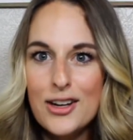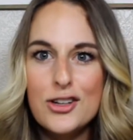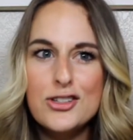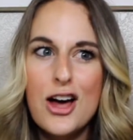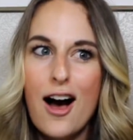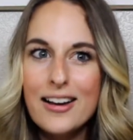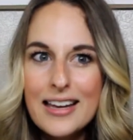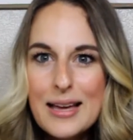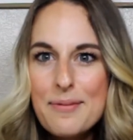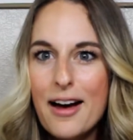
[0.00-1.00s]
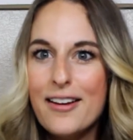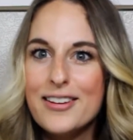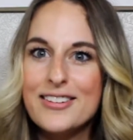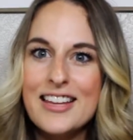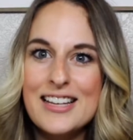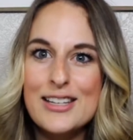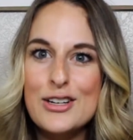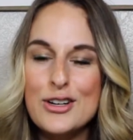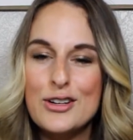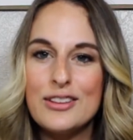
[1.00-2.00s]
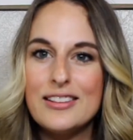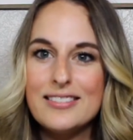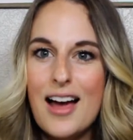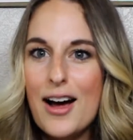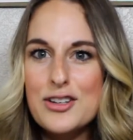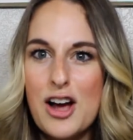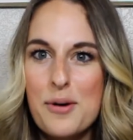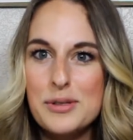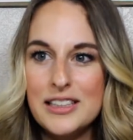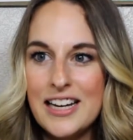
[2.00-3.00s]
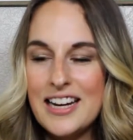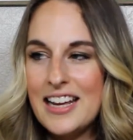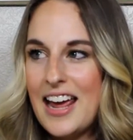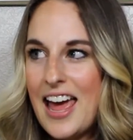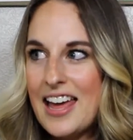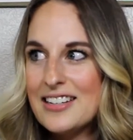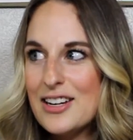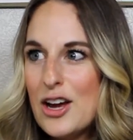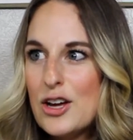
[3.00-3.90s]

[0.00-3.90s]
You're talking about other things that are not job related and